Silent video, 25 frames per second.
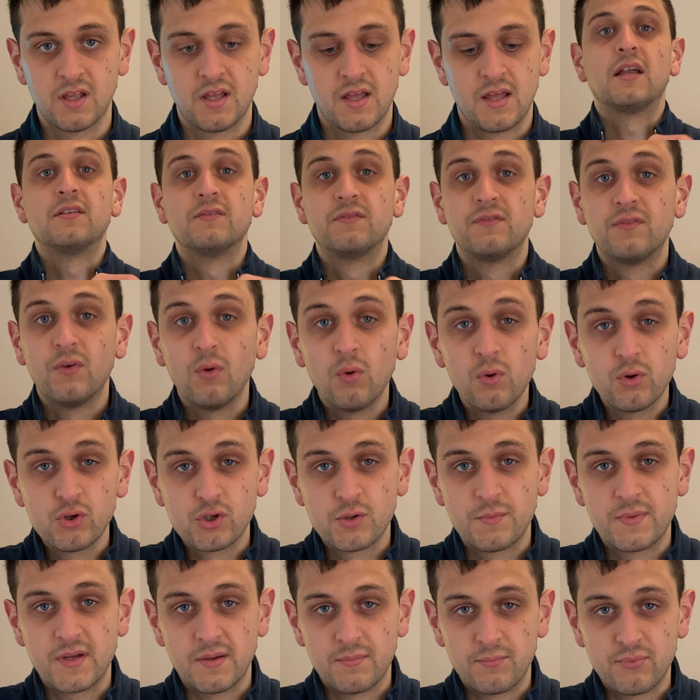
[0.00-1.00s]
And 4
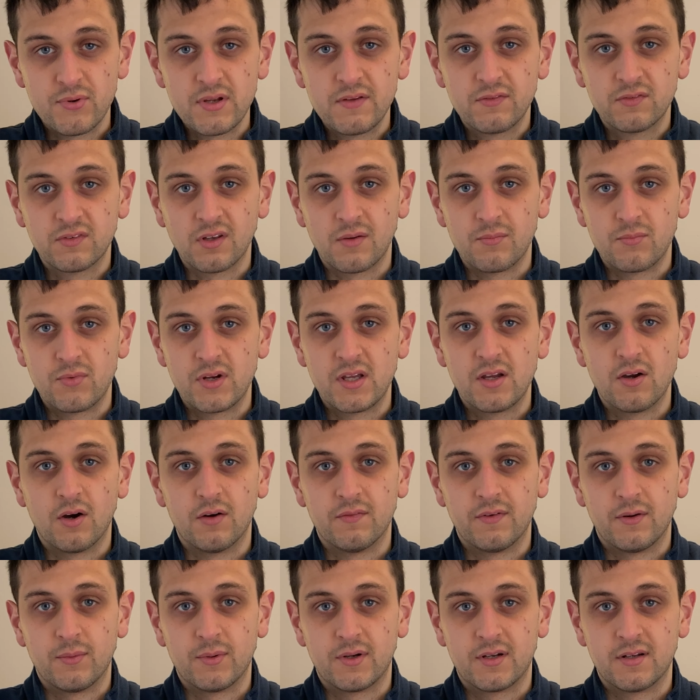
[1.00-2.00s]
should be a brief summary of
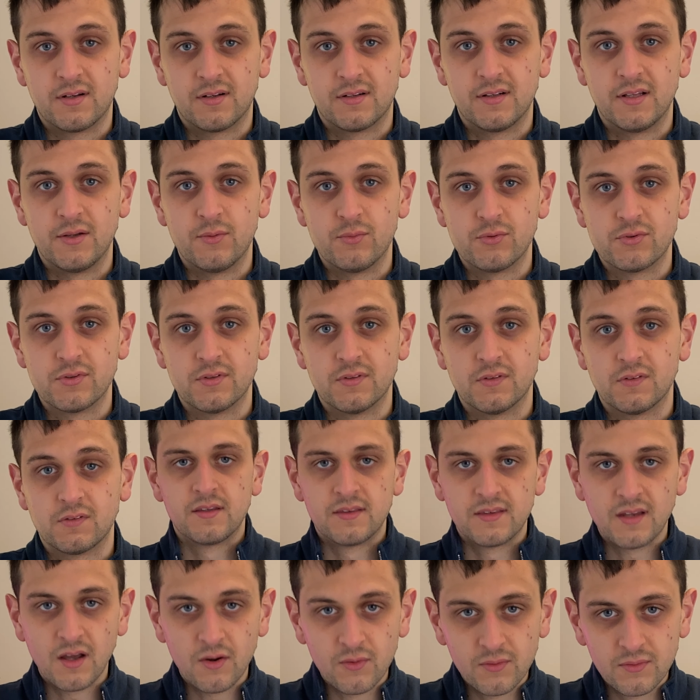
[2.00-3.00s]
our conclusions.
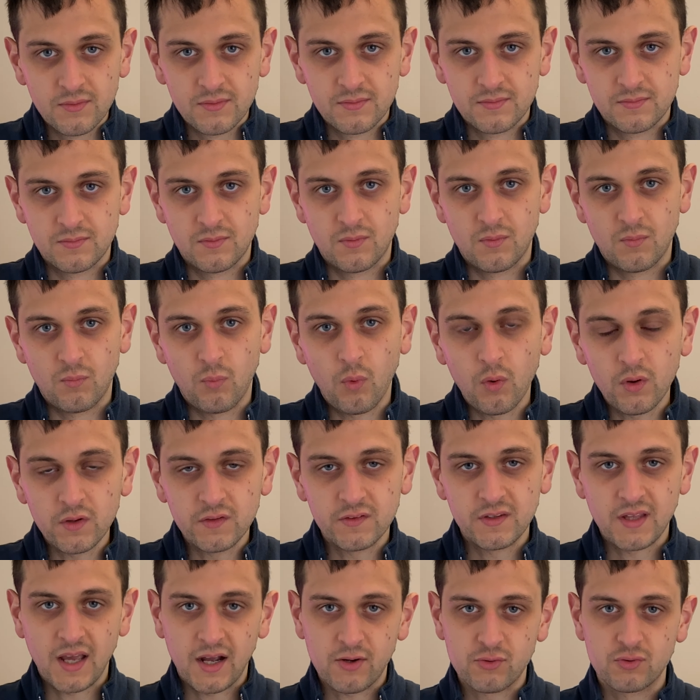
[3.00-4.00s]
Now, what is
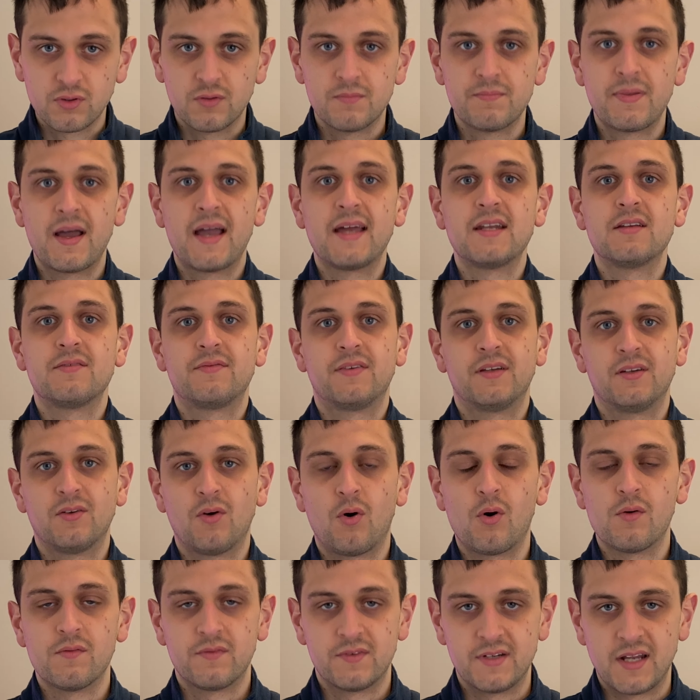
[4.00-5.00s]
the actual benefit
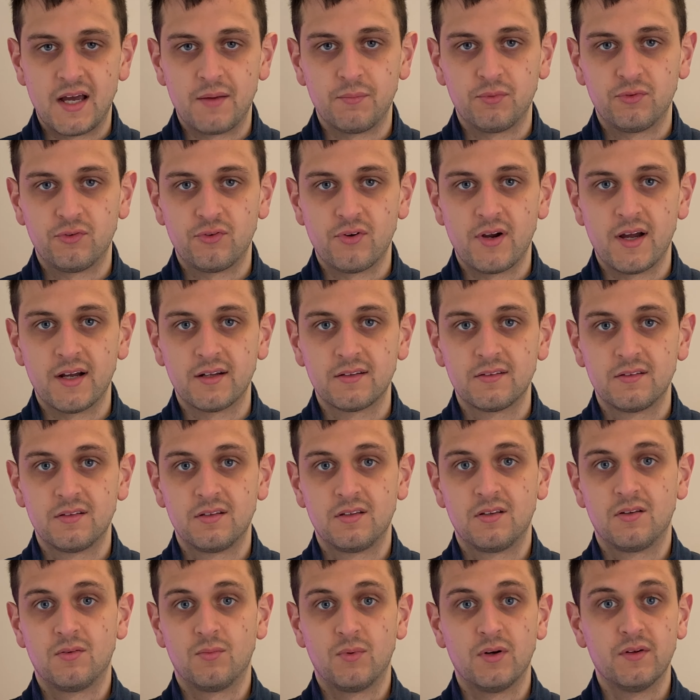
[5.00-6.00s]
of an abstract?
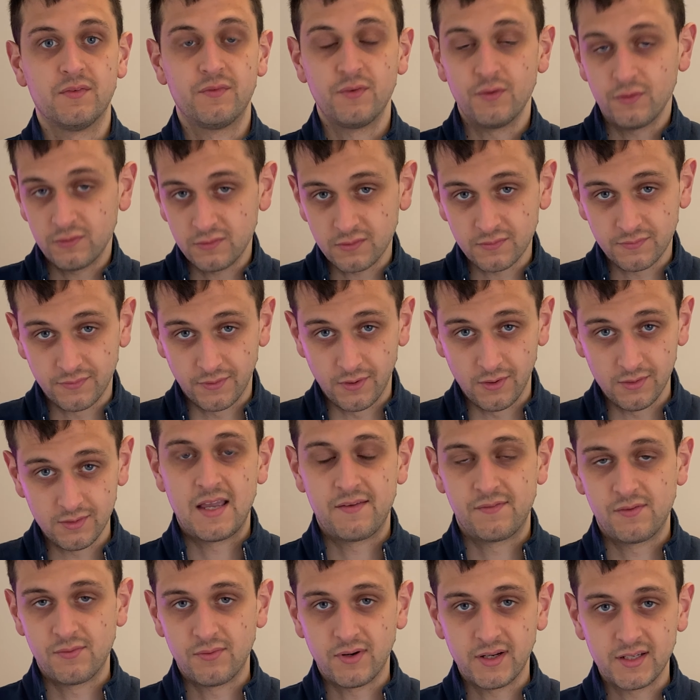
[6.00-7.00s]
Well, first of all,
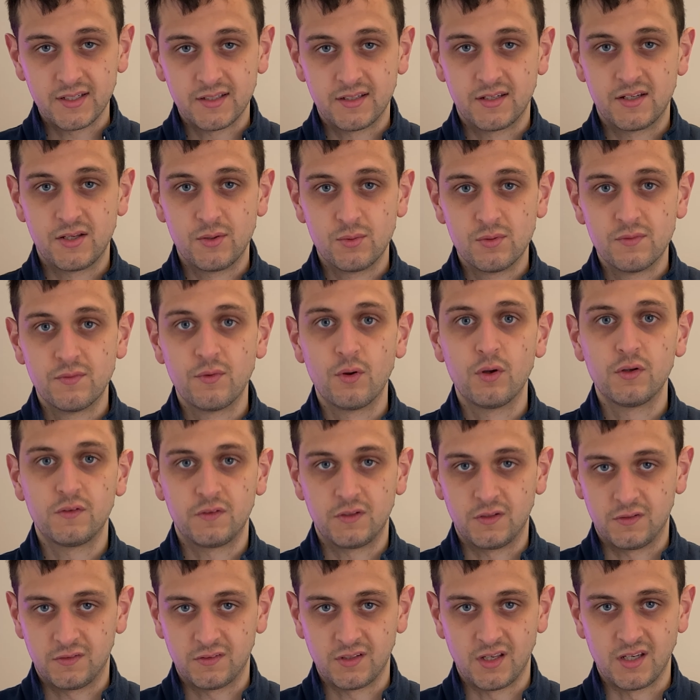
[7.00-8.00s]
if you're writing a university
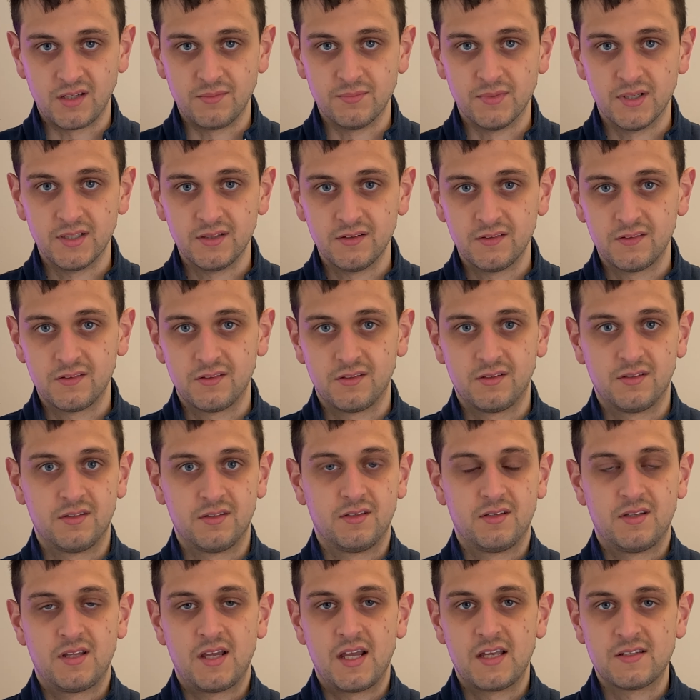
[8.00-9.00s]
assignment,
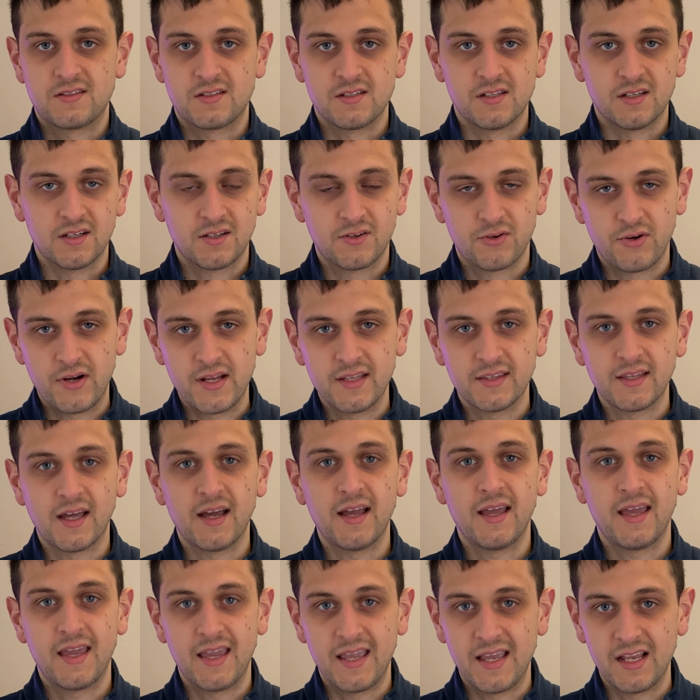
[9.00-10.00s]
it's going to create that
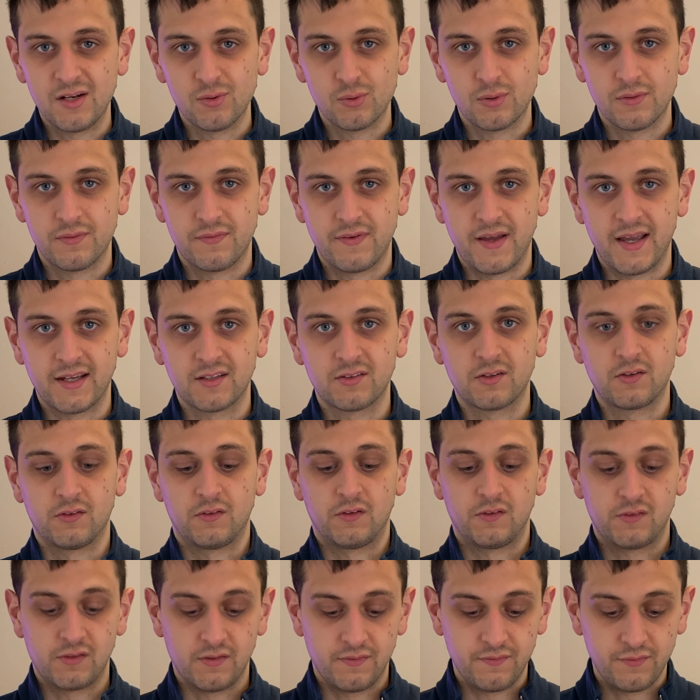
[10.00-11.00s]
halo effect because
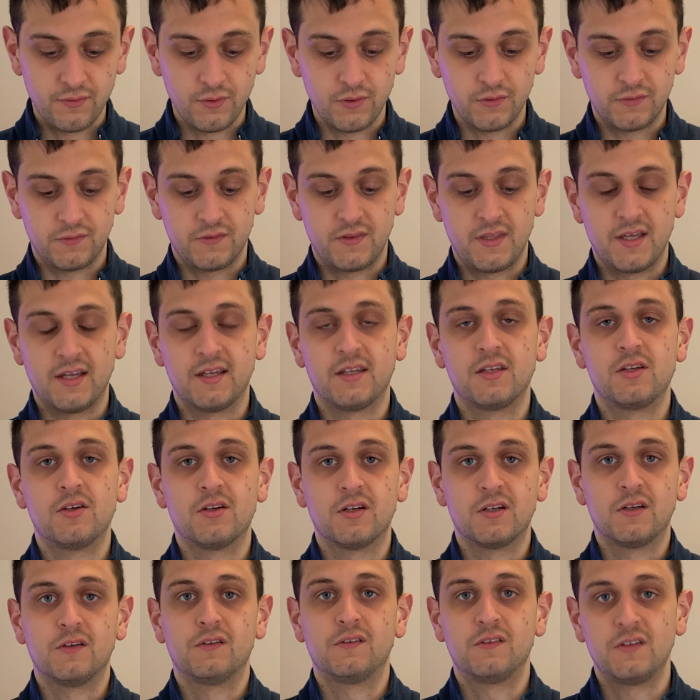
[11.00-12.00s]
it's the first thing you're going
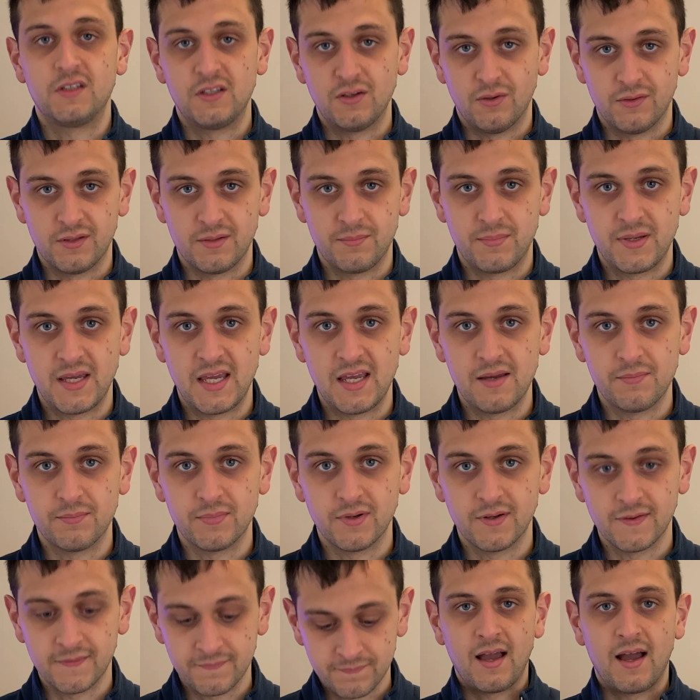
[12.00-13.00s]
to see on the
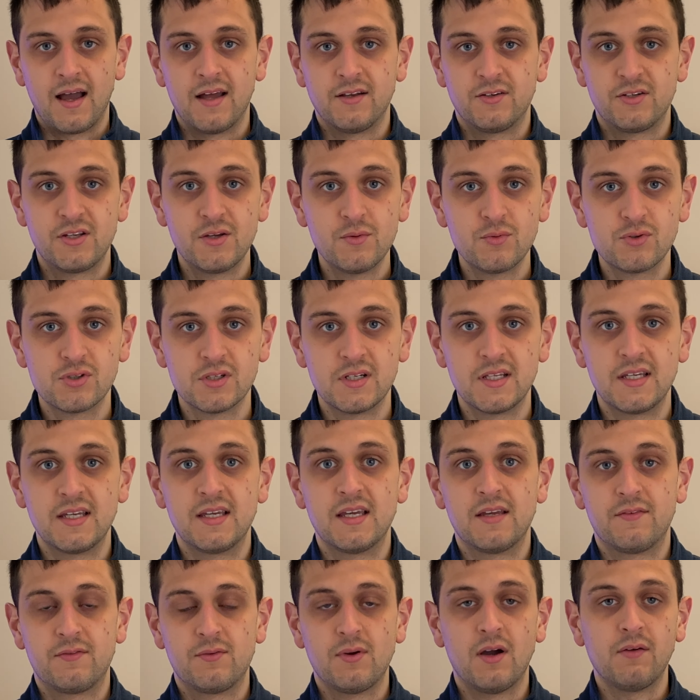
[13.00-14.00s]
paper. And usually
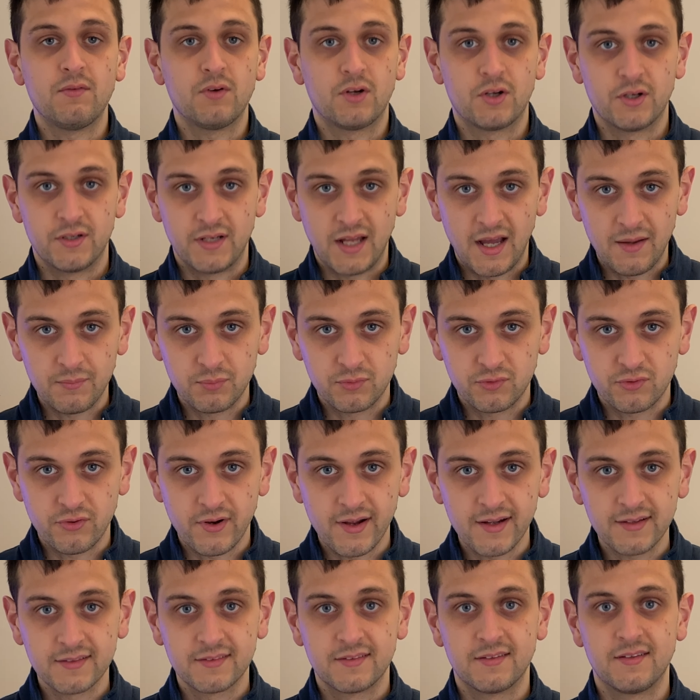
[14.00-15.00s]
if you have a good
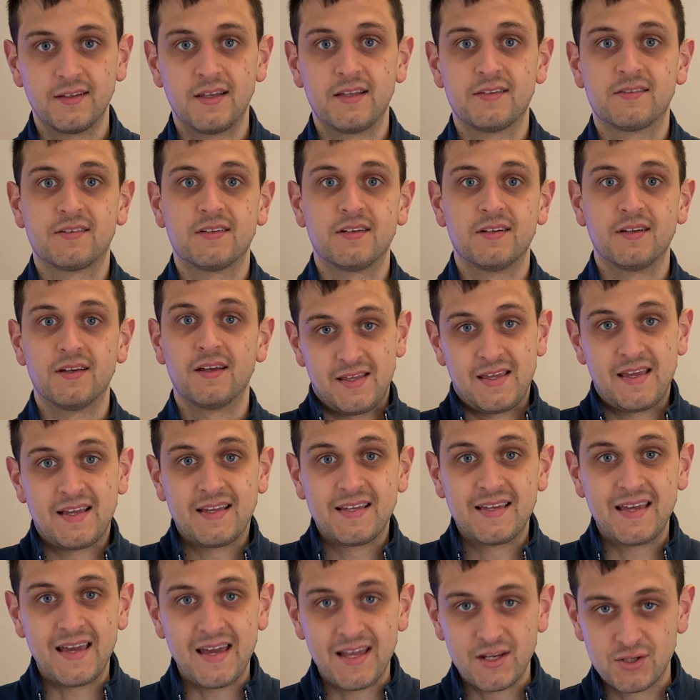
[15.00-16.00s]
abstract, it's going to
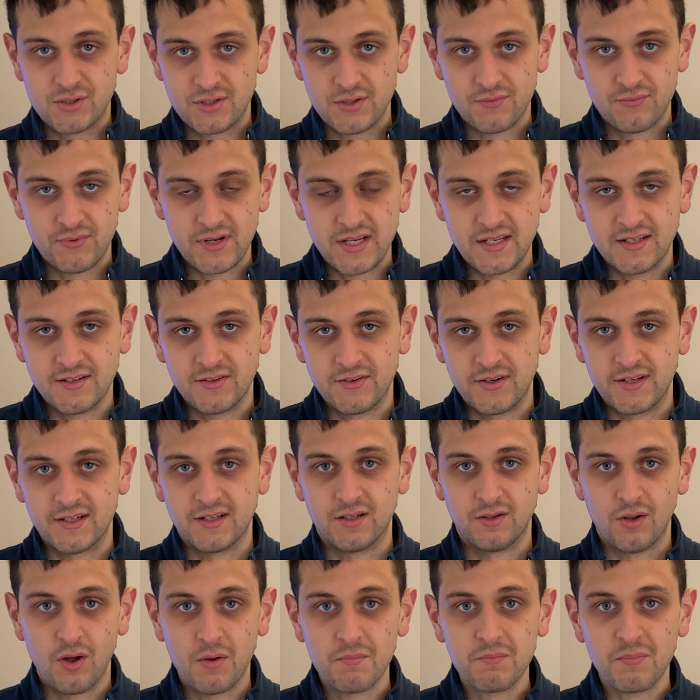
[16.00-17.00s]
engage the reader in a
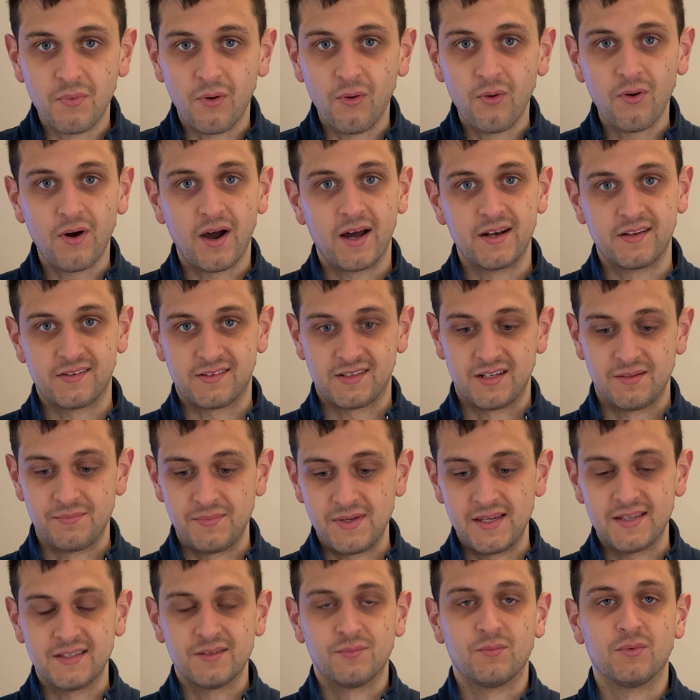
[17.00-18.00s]
lot more and it's going to
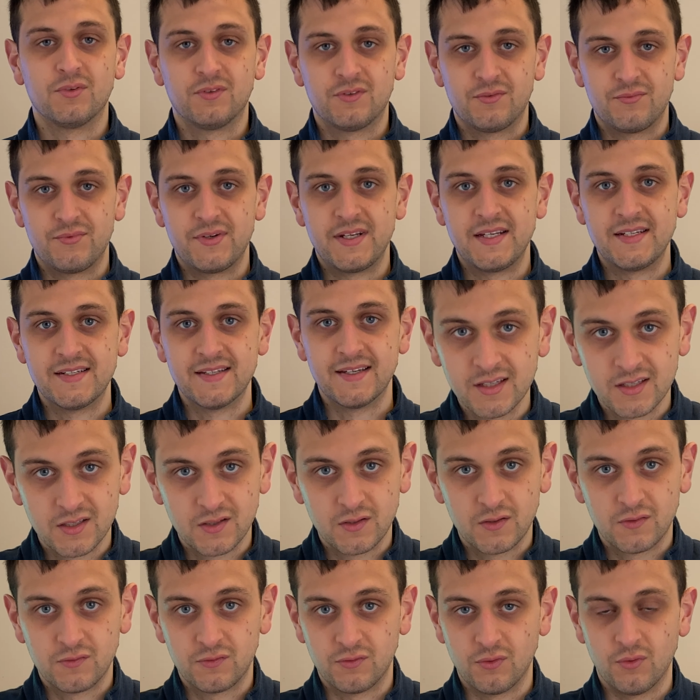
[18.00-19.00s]
make them want to read it.
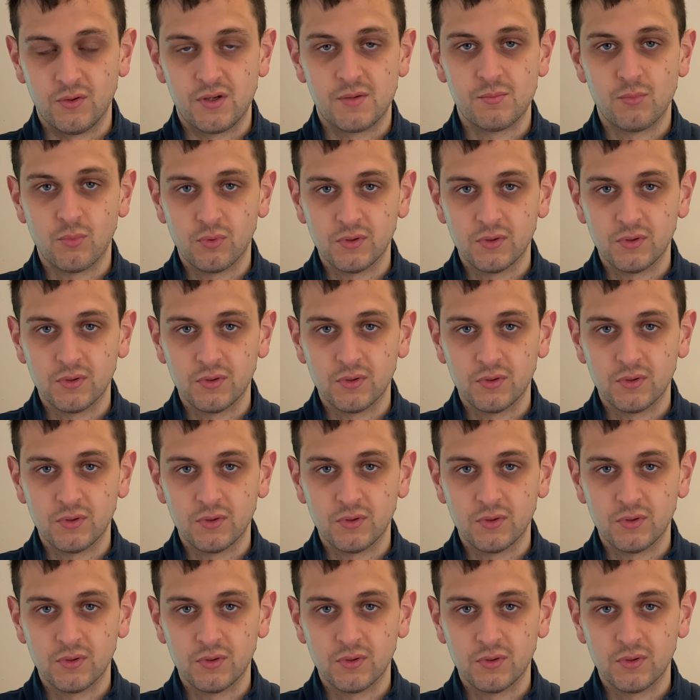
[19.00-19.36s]
So you're more